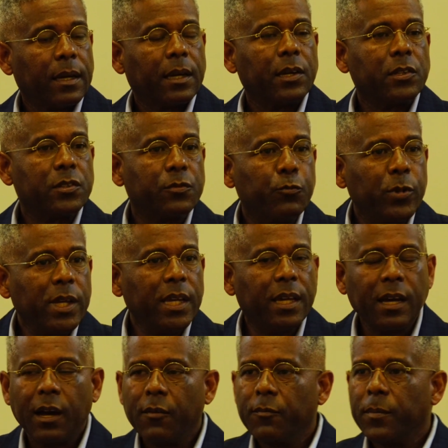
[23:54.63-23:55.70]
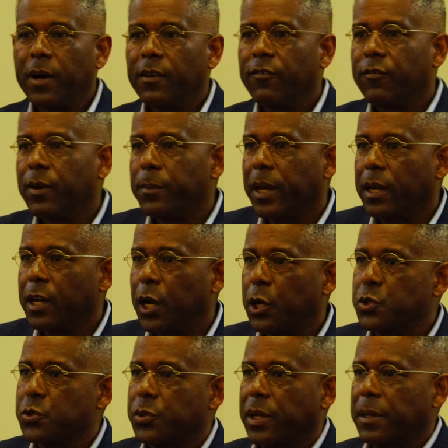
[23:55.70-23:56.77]
Because we come from a
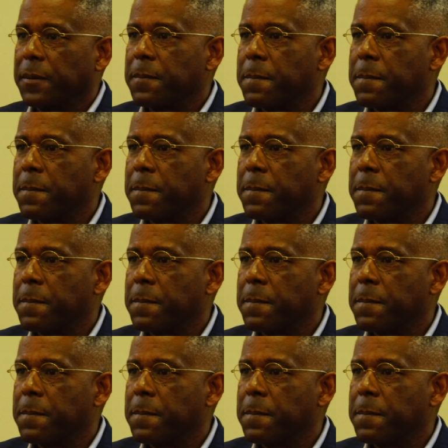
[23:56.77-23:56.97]
country,